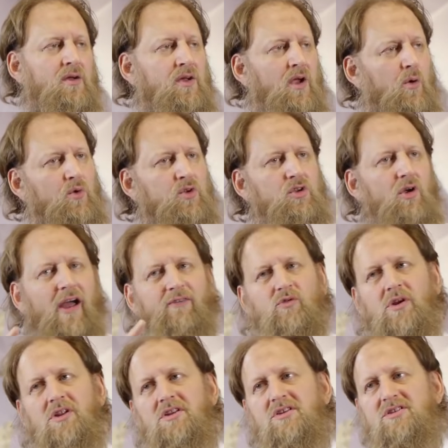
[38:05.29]
Now, you have
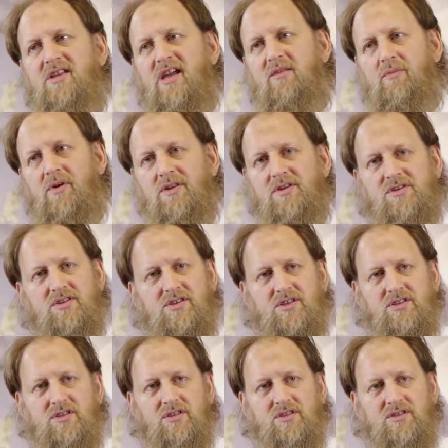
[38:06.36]
to understand, brothers and
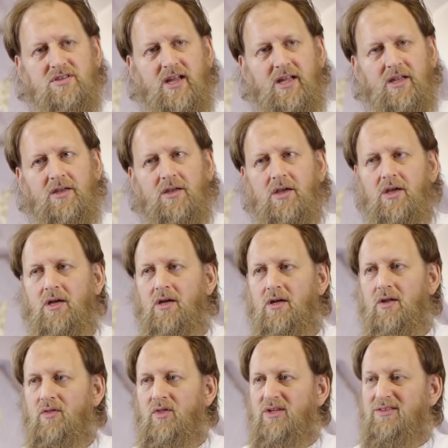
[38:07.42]
sisters, that
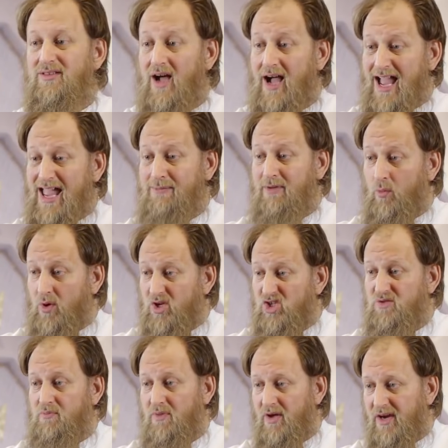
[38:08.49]
the time in
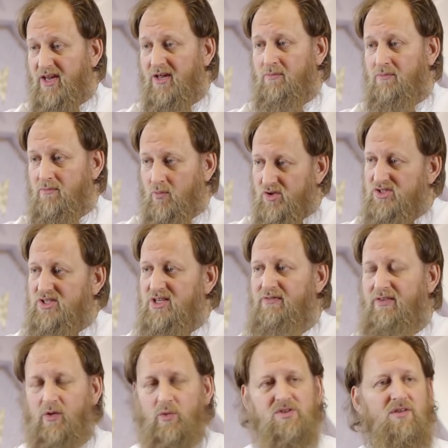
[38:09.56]
which Miriam was
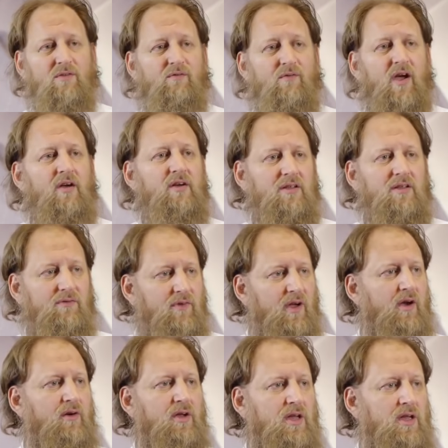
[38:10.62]
living was a very,
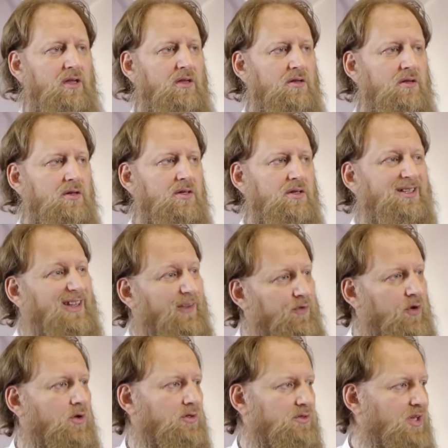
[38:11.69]
very
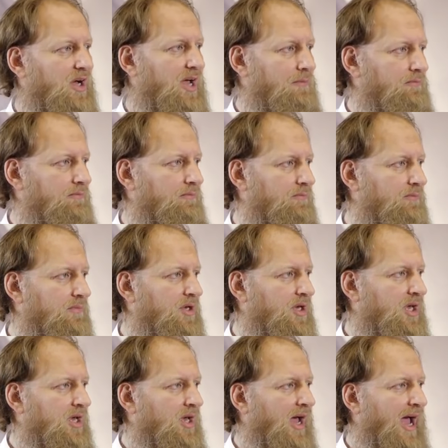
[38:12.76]
difficult time.
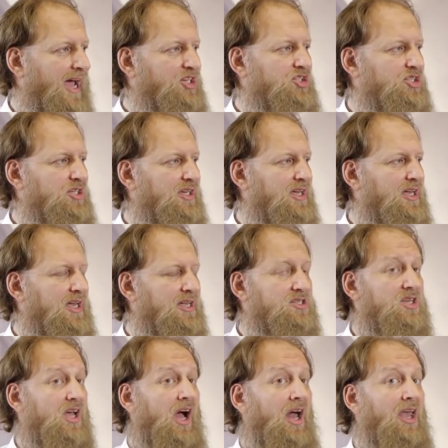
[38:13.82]
Actually,
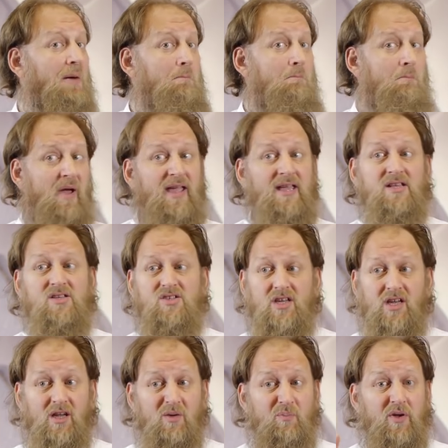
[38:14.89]
it's an
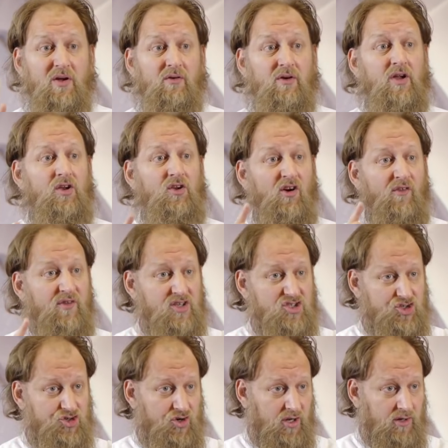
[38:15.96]
amazing period of
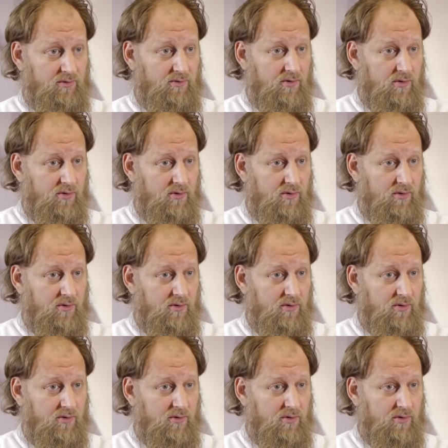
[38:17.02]
history.